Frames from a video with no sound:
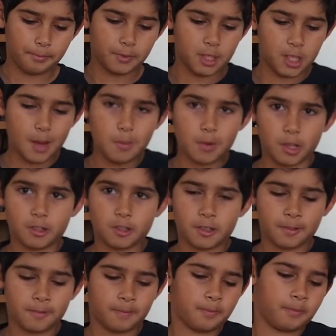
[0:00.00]
Same ones.
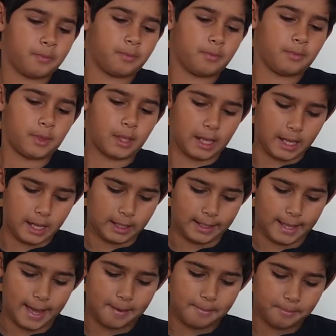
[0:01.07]
Get your
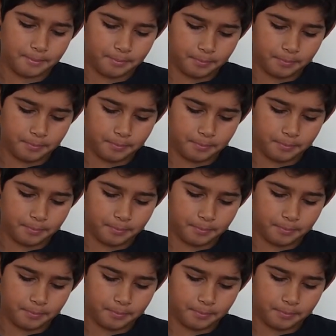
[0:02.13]
lamb,